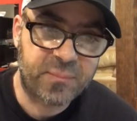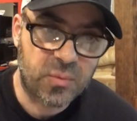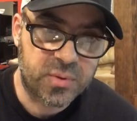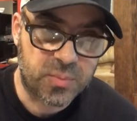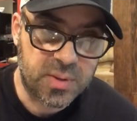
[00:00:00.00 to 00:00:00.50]

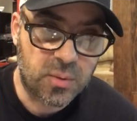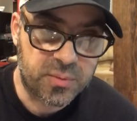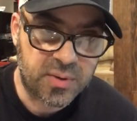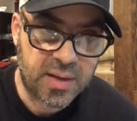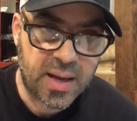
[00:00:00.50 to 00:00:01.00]
which we know
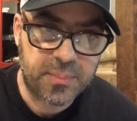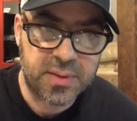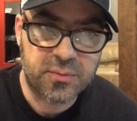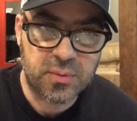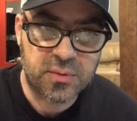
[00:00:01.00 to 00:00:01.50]
is going to happen
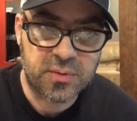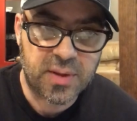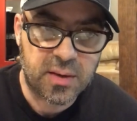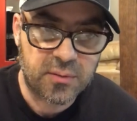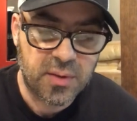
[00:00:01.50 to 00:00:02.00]
as soon as it's
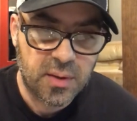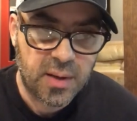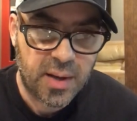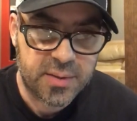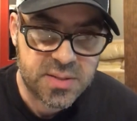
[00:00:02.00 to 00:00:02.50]

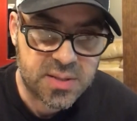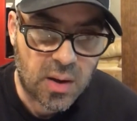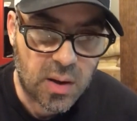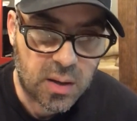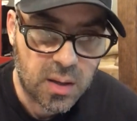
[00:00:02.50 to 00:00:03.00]
out of
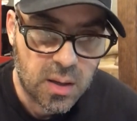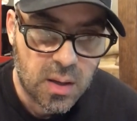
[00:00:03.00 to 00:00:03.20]
stock,